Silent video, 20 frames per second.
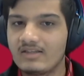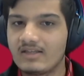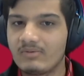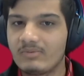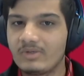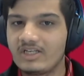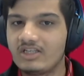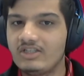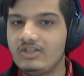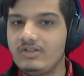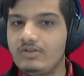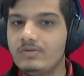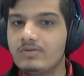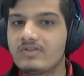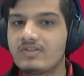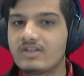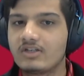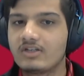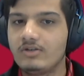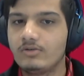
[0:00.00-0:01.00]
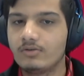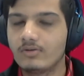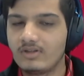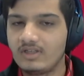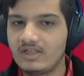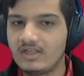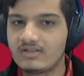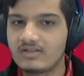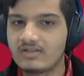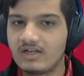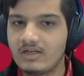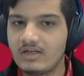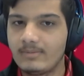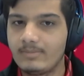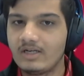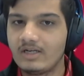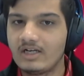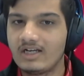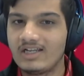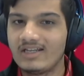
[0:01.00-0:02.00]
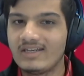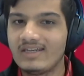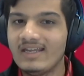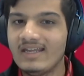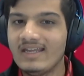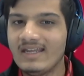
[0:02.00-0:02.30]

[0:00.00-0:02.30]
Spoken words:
that we can use to cure the entire part.